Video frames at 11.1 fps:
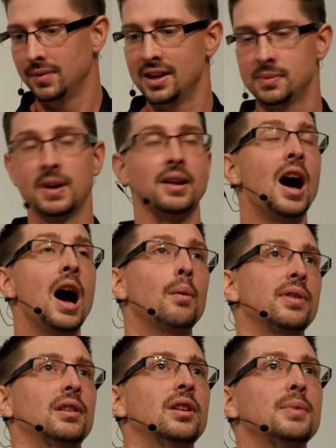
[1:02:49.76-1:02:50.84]
It's a bit hard
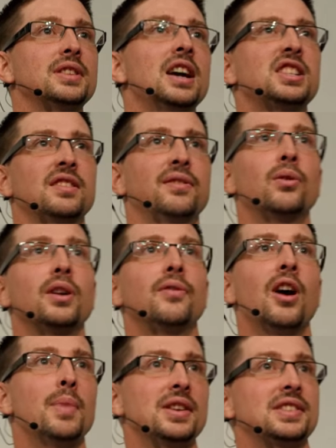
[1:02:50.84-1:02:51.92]
with a limitation of
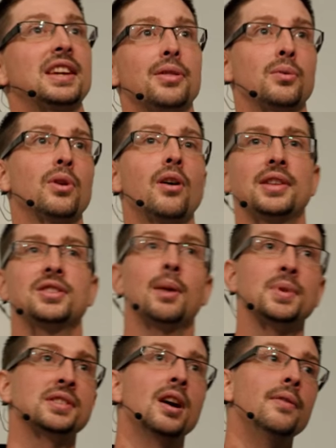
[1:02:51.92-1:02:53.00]
45 minutes to get through all that type
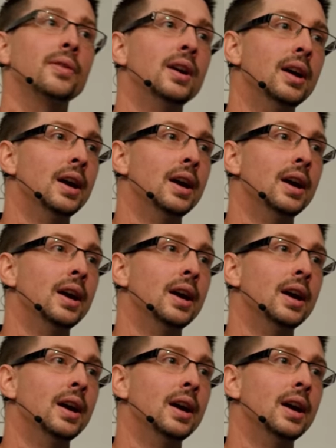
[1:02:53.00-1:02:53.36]
of stuff.